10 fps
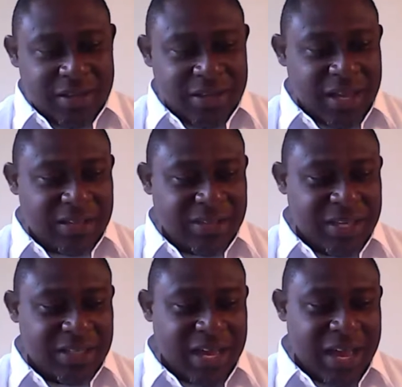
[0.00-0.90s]
Yes,
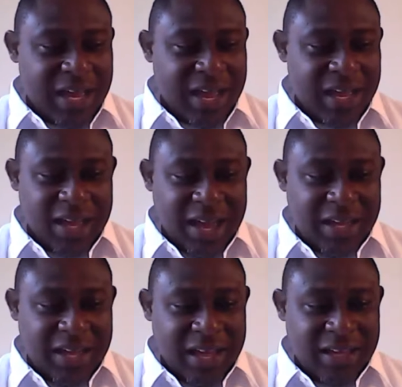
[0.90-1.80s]
yes,
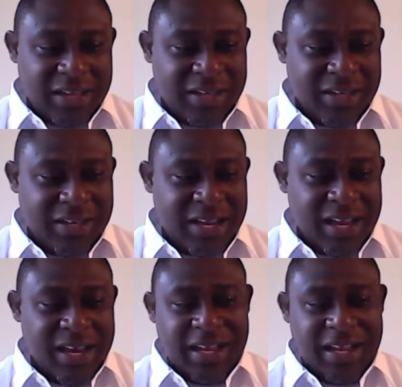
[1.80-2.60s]
I could hear that.